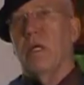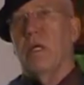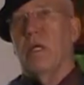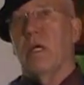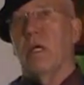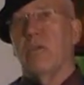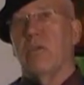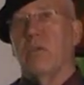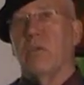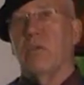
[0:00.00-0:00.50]

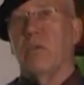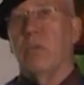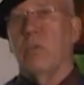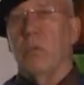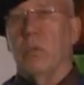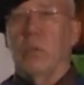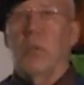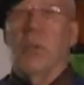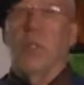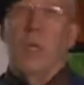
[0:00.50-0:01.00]
has
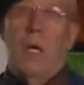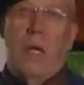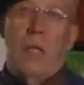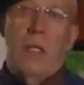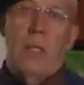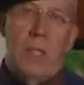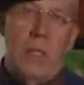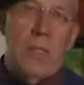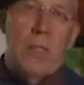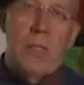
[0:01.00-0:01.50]
ruled,
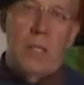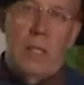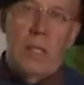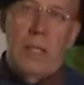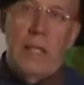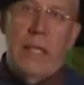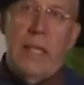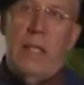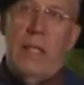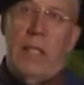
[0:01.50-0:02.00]
actually
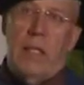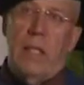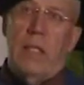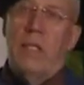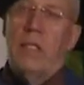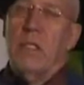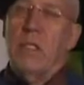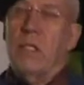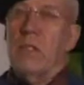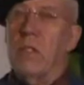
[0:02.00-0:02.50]
illegally
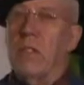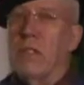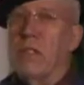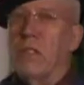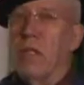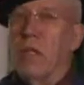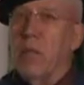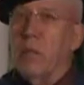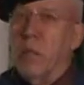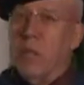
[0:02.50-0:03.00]
as it
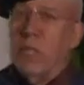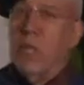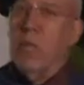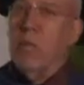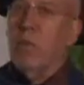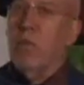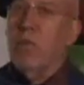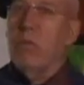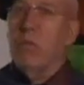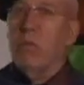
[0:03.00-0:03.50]
turns out, but
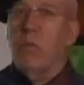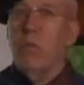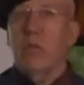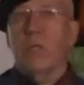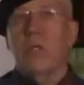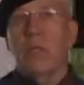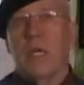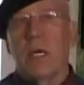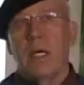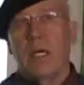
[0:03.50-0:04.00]
anyway,
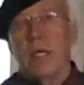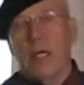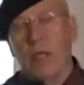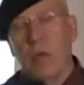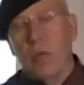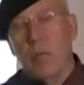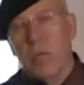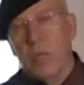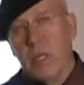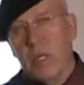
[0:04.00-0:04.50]
ruled that I
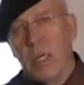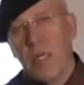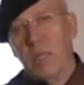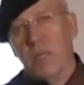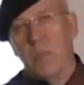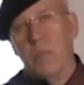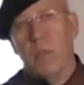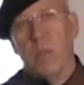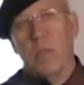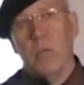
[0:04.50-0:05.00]
cannot be an
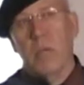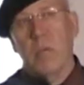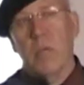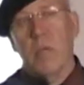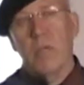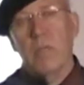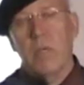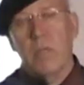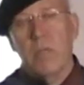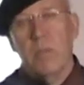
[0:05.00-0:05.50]
expert
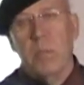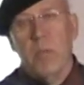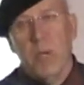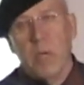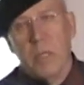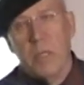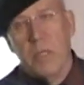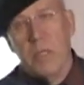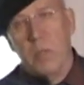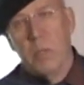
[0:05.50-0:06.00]
because I'm
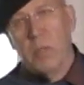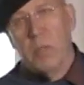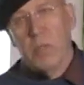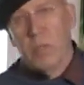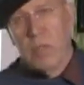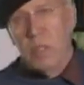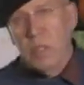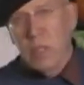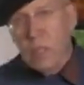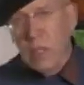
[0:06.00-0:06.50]
biased,
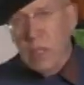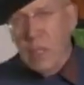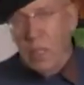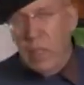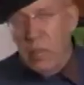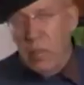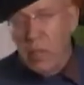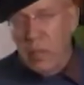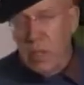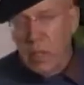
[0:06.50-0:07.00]
because I take a
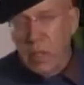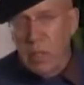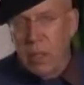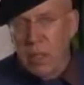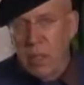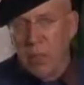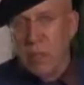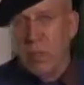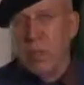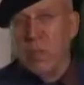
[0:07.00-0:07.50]

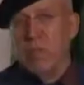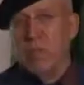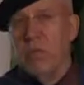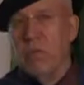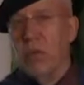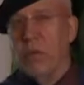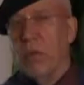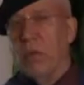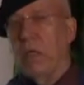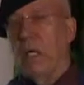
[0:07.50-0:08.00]
particular point of
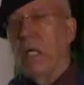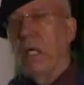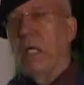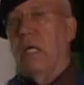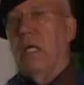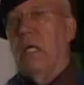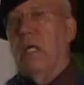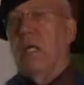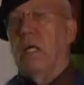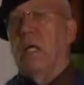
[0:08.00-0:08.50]
view,
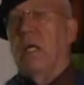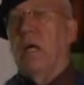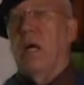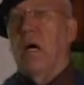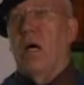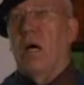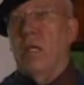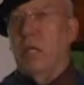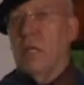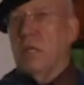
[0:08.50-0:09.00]
that
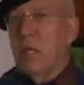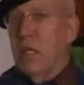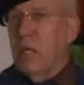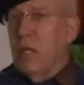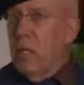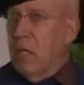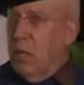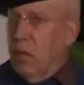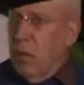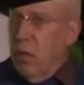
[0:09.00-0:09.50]
I
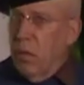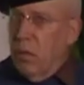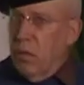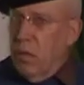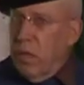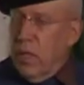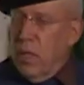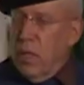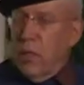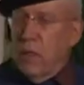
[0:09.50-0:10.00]
say
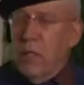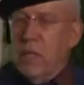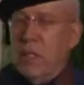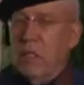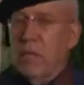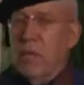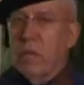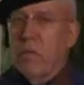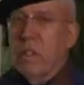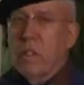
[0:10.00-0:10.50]

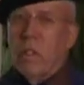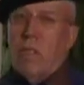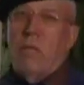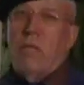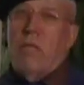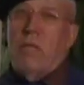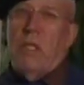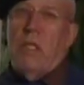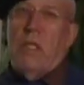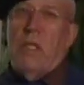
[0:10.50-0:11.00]
radioactivity is
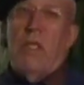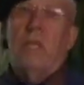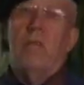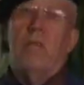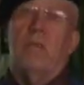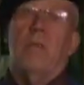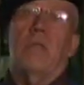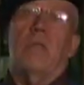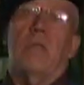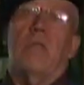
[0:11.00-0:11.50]
very
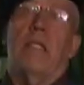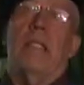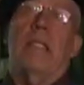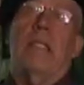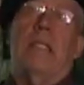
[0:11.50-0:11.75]
dangerous.